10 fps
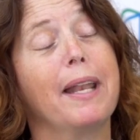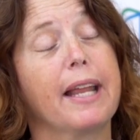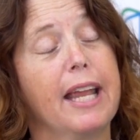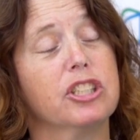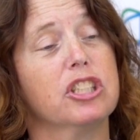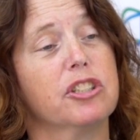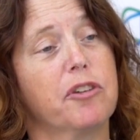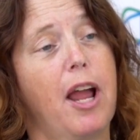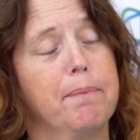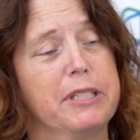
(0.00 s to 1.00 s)
medications
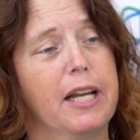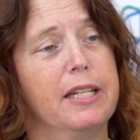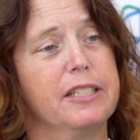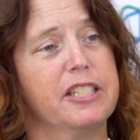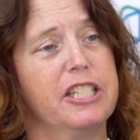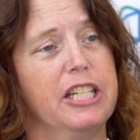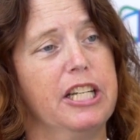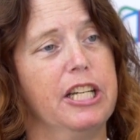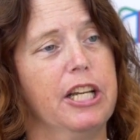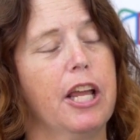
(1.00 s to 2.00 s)
for hepatitis
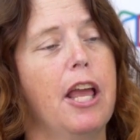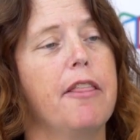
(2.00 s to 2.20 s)
C